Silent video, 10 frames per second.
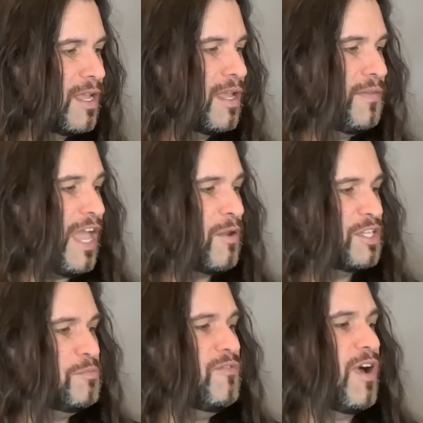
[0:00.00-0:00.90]
Now let's
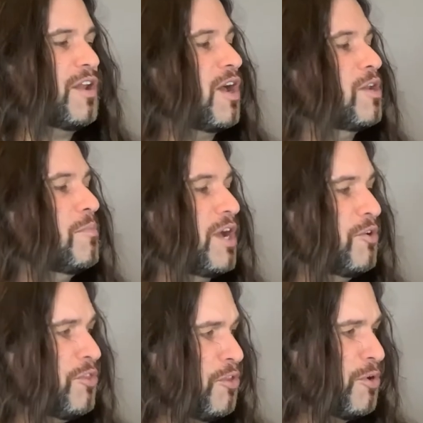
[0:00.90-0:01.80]
move on a minor
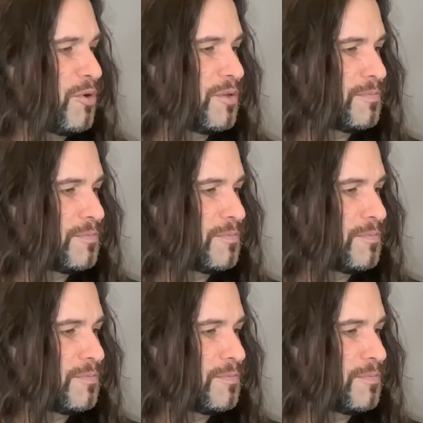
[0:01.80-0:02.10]
third.